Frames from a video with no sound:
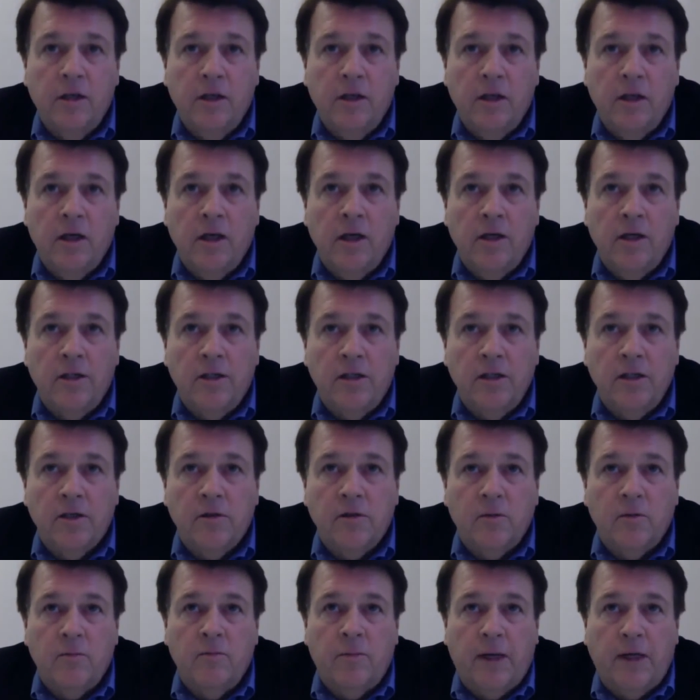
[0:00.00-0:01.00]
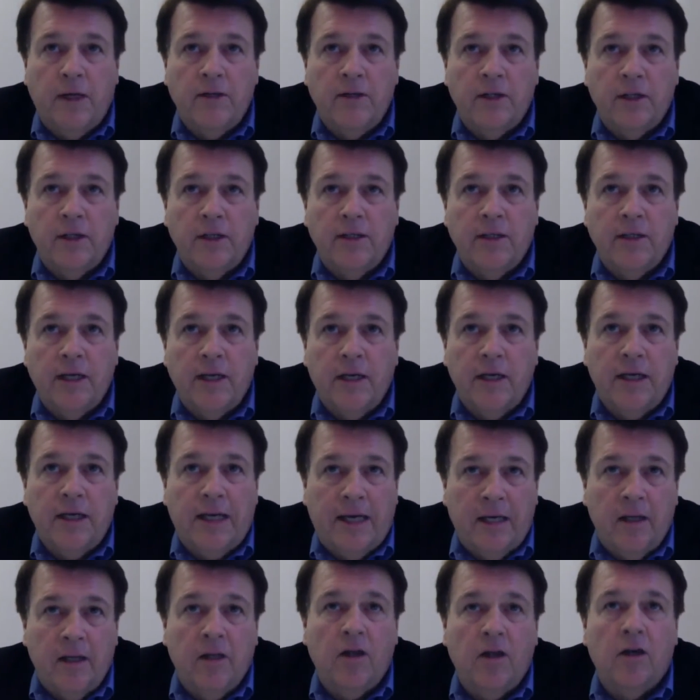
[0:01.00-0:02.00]
It's just basically taking
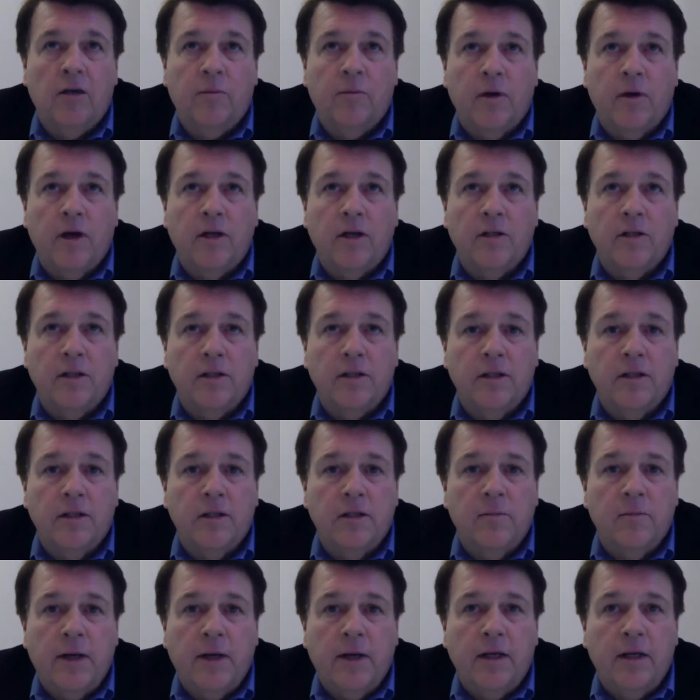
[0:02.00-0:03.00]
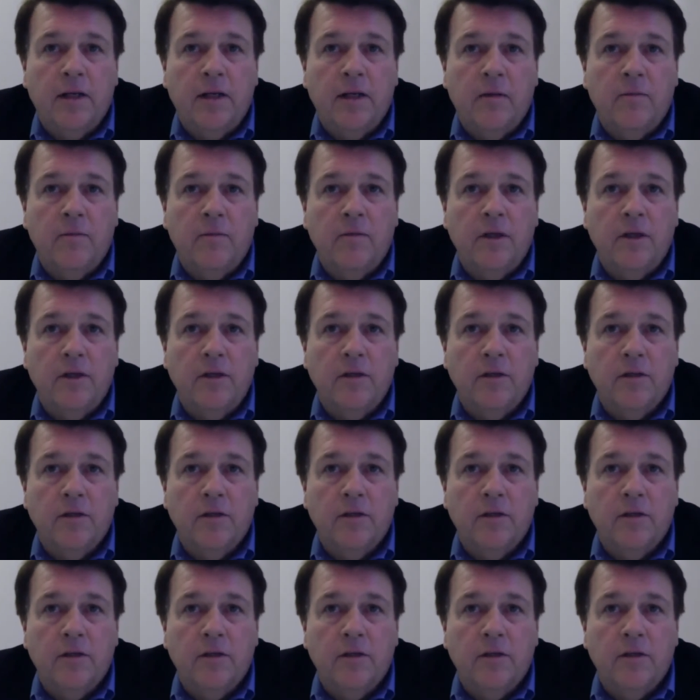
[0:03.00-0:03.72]
analog processes and making them digital.